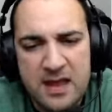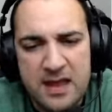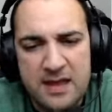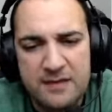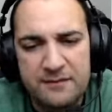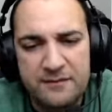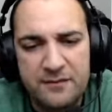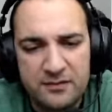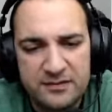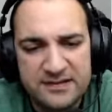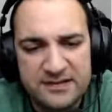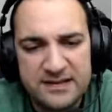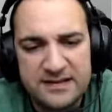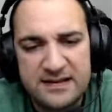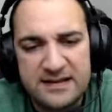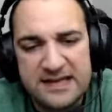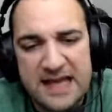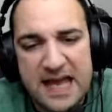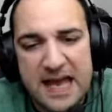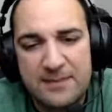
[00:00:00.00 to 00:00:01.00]
it falls in
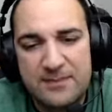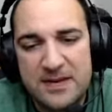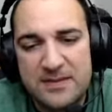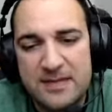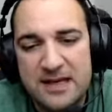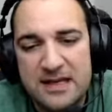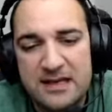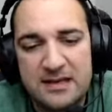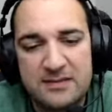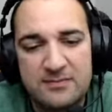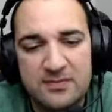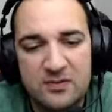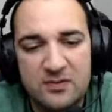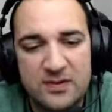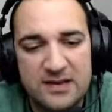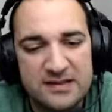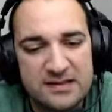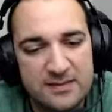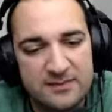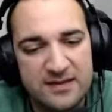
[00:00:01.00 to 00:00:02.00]
this happy medium
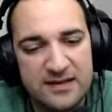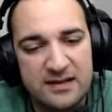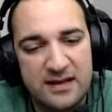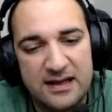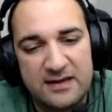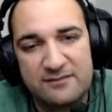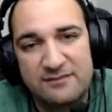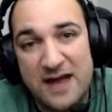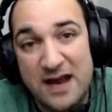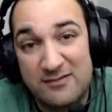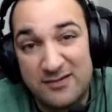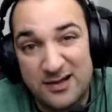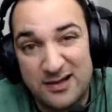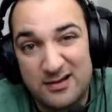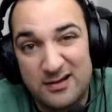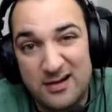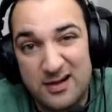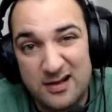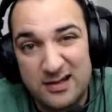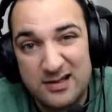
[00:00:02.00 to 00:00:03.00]
between something like a
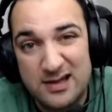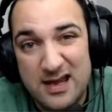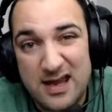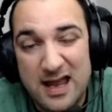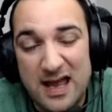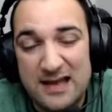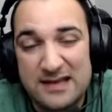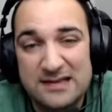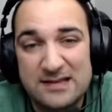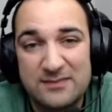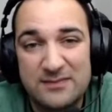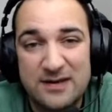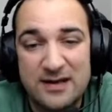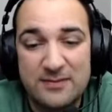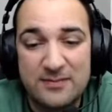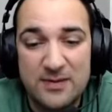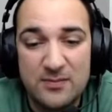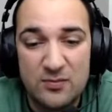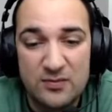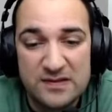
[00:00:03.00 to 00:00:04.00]
Varangard and something
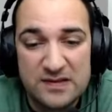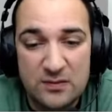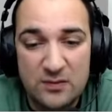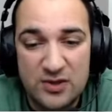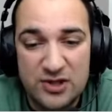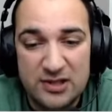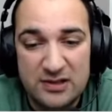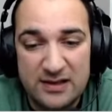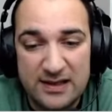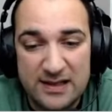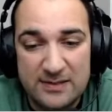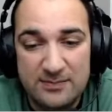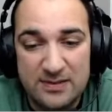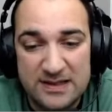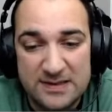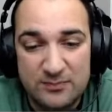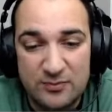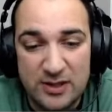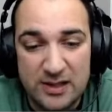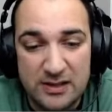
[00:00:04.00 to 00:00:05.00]
a bit more squishy like a
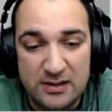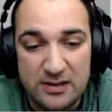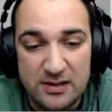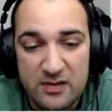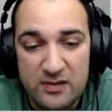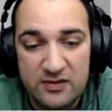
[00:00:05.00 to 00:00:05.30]
Blissbringer.